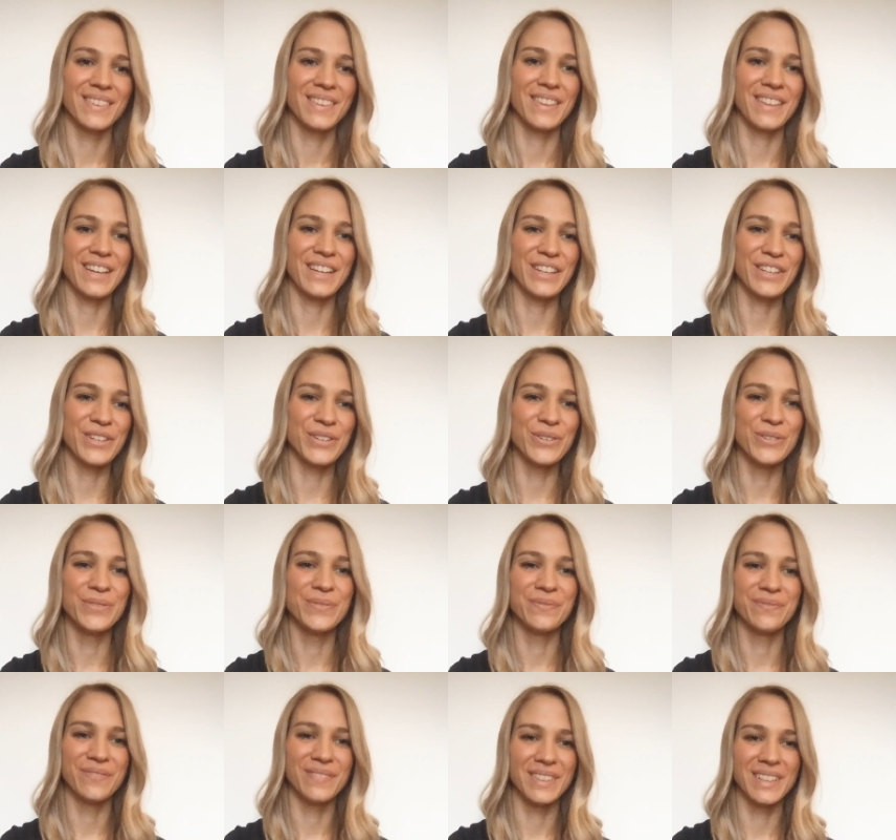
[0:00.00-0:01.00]
Thank you.
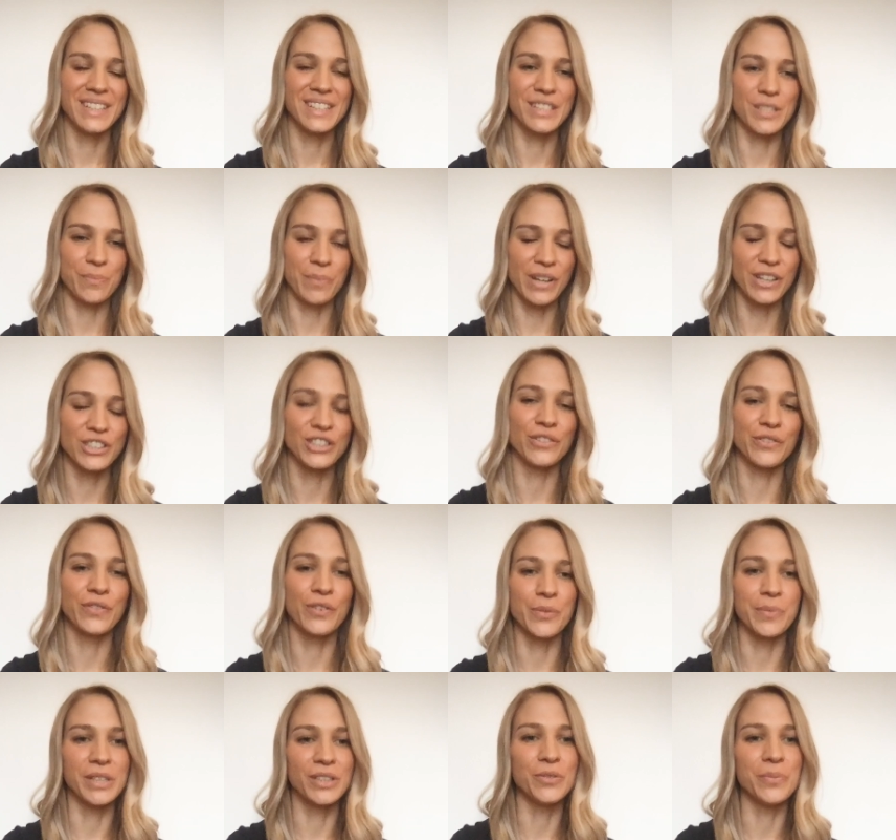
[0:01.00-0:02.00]
It's a pleasure
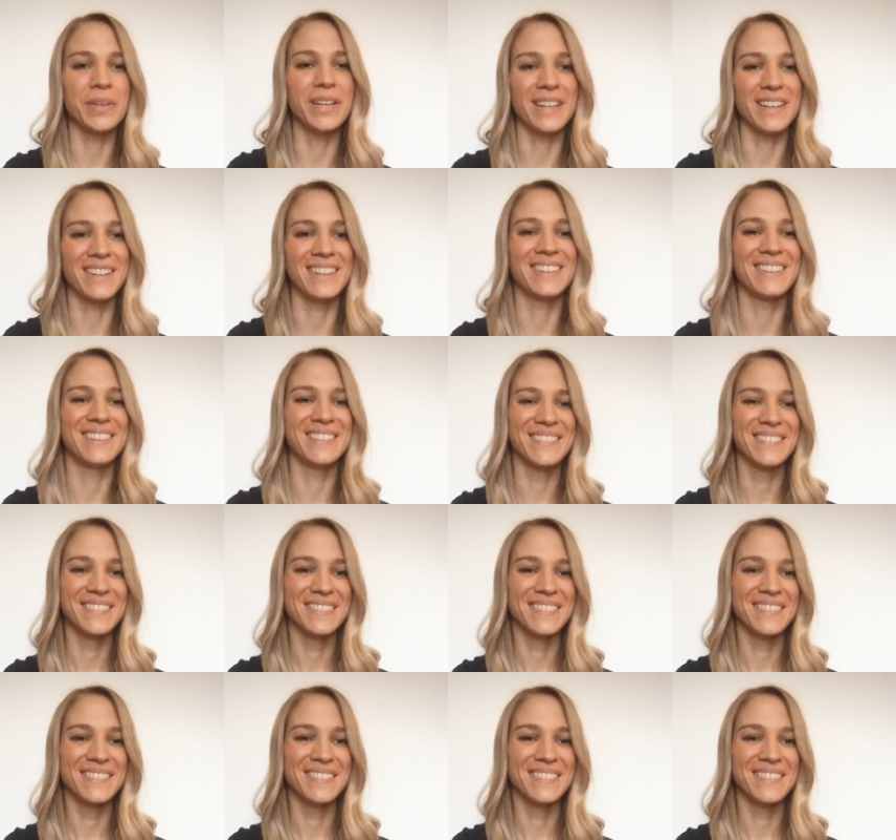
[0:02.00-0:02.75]
for me to be here.